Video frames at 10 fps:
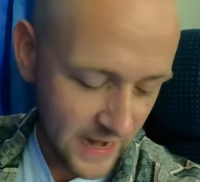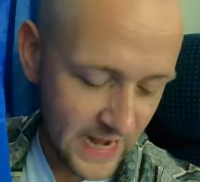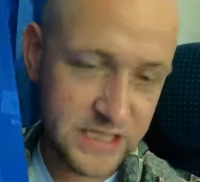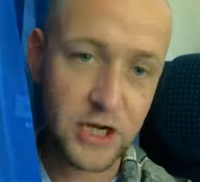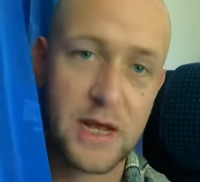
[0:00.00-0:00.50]

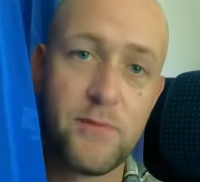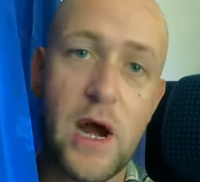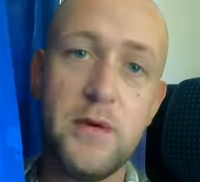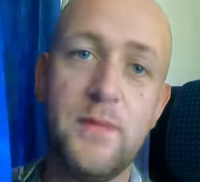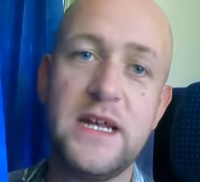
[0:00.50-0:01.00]
As you can
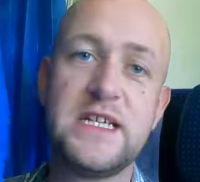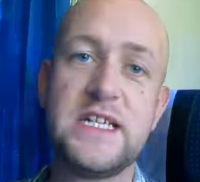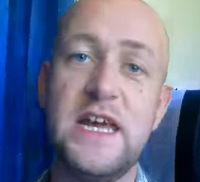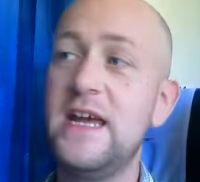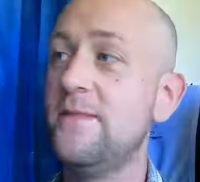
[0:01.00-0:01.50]
probably
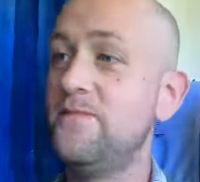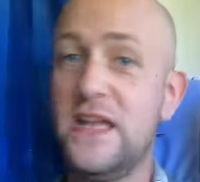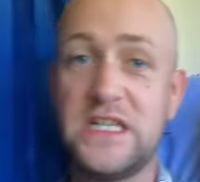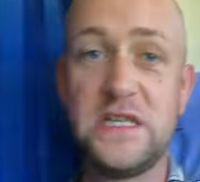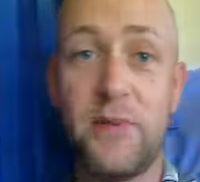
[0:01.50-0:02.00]
see,
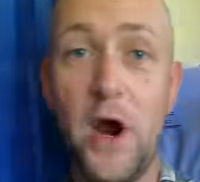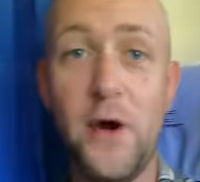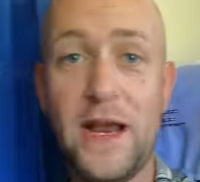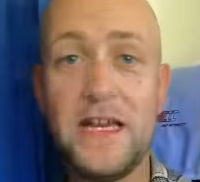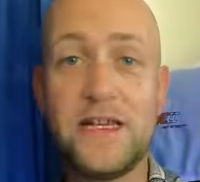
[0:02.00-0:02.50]
this is
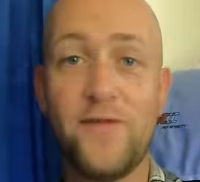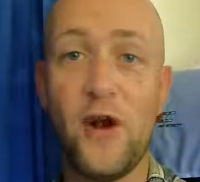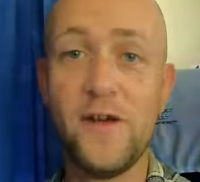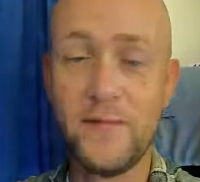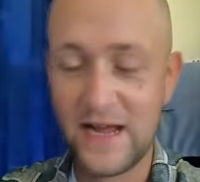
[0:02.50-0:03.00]
blowing into
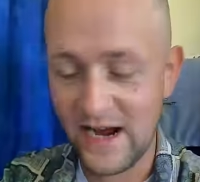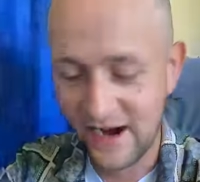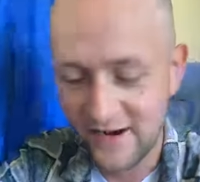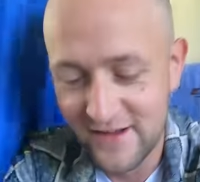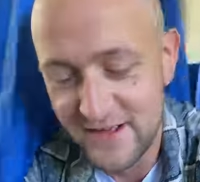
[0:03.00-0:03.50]
front of me
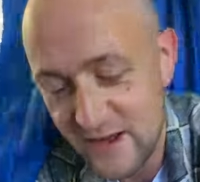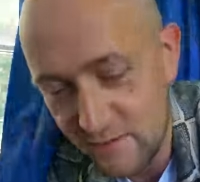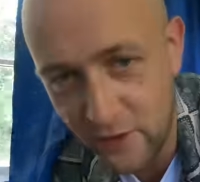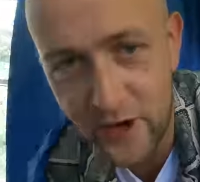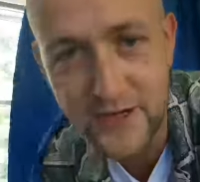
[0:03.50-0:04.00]
here,
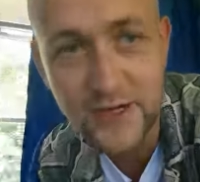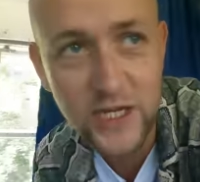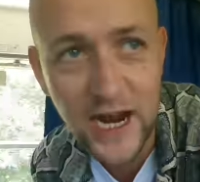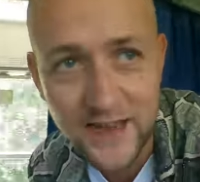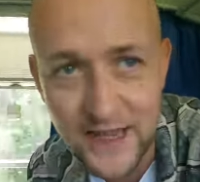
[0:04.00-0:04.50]
but
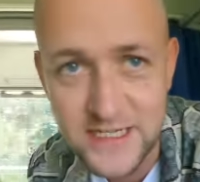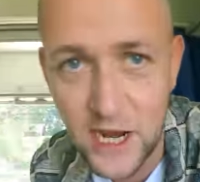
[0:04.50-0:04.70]
check this